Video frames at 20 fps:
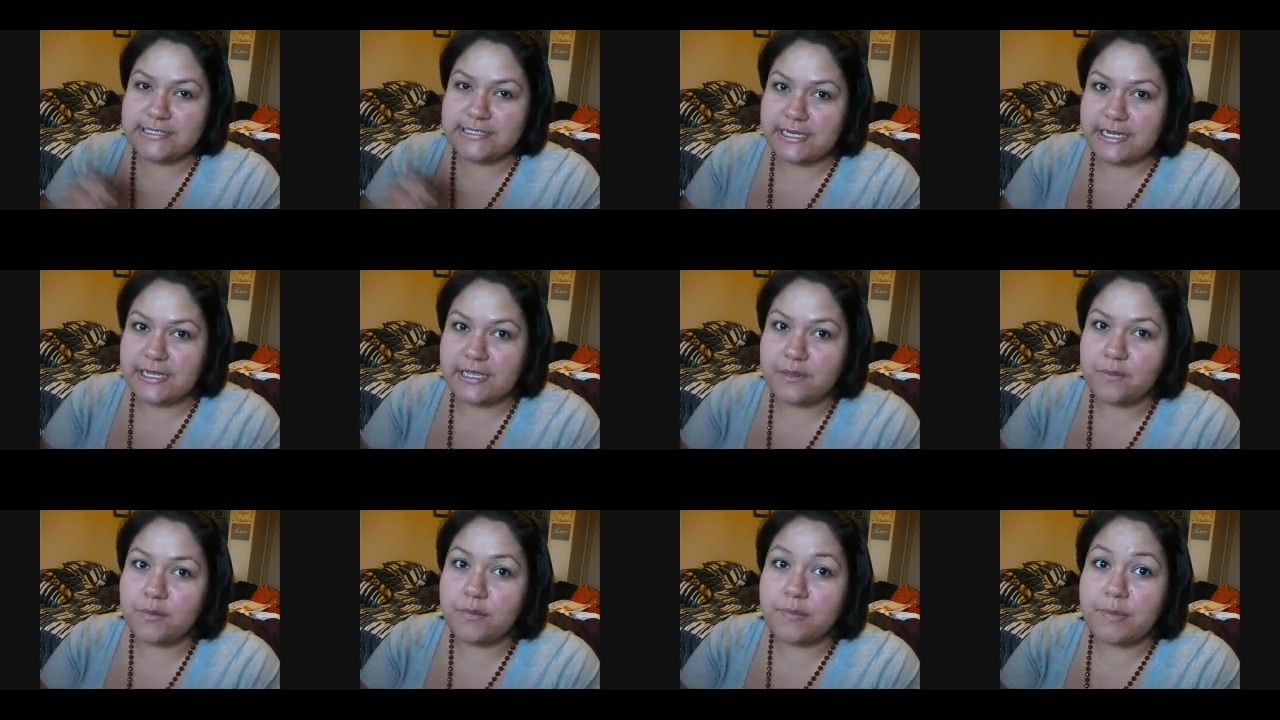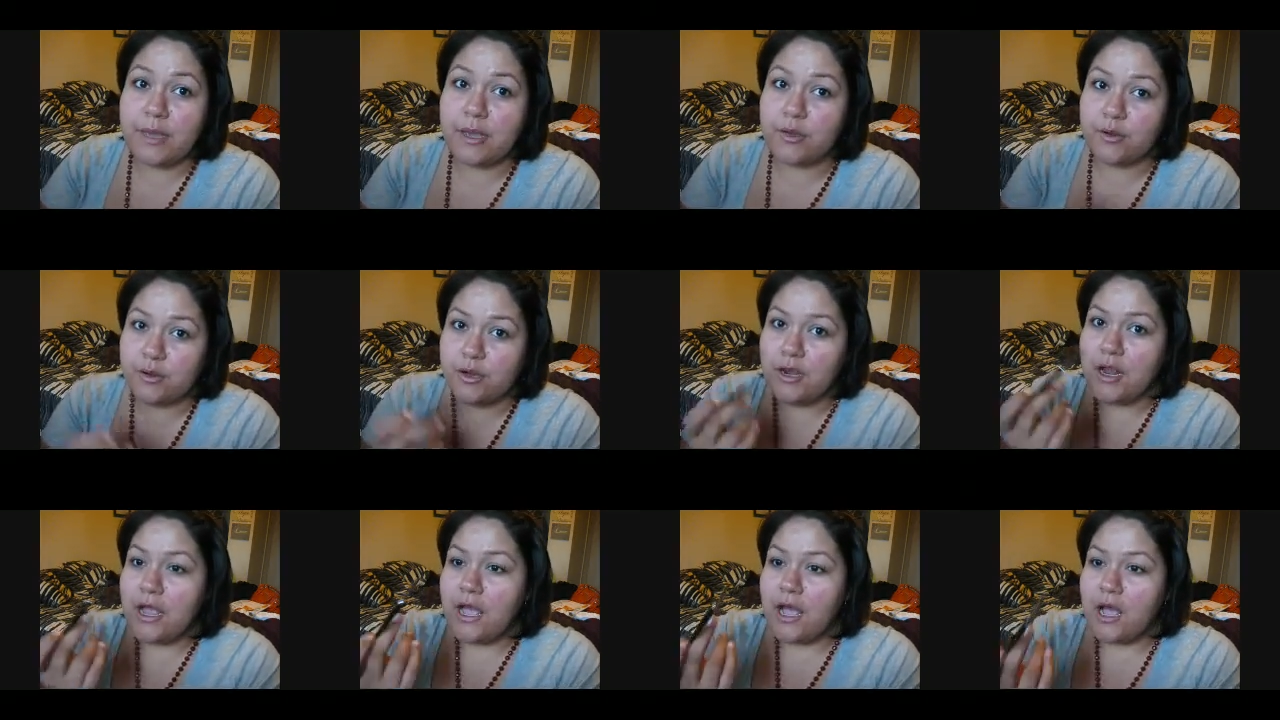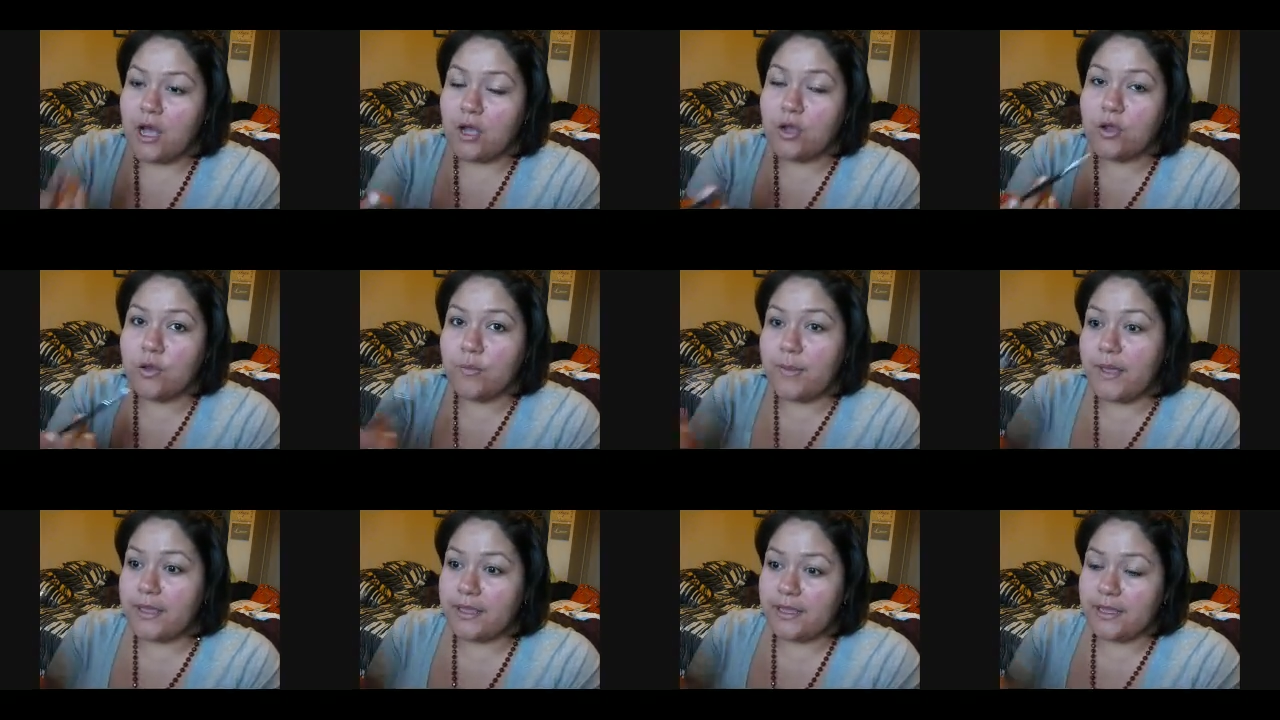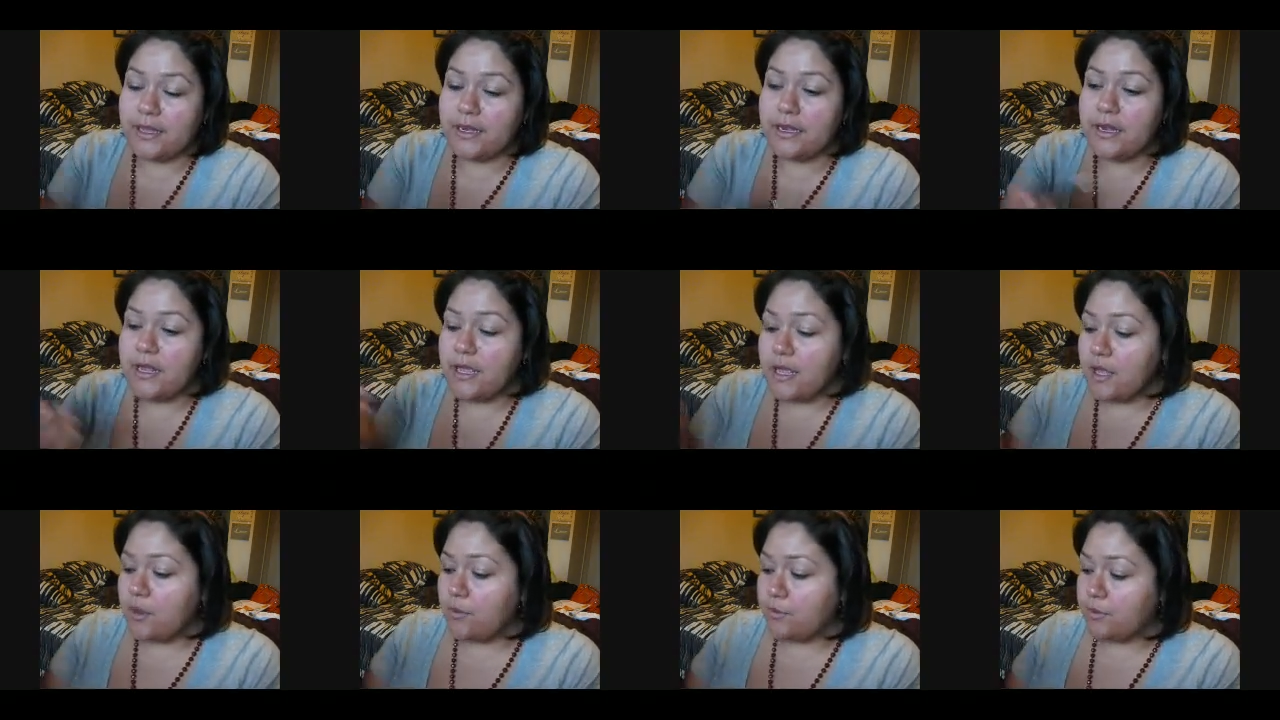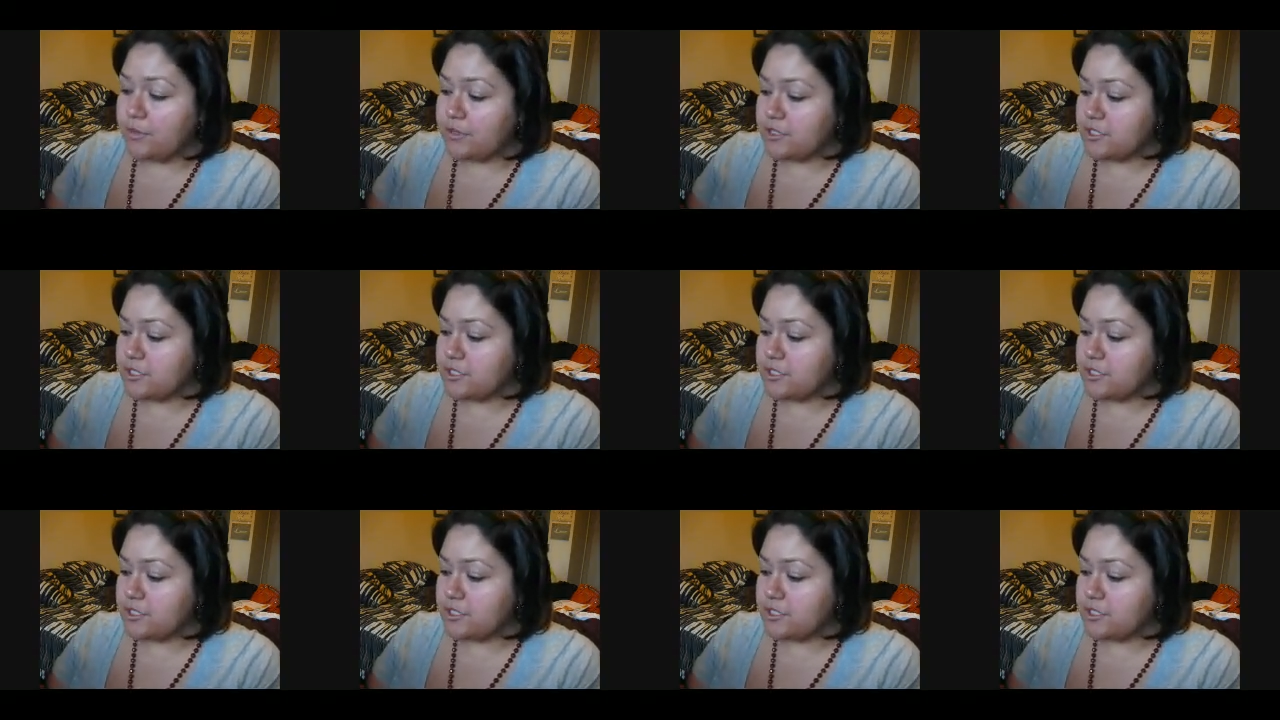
setting it with powder, I'll go back in with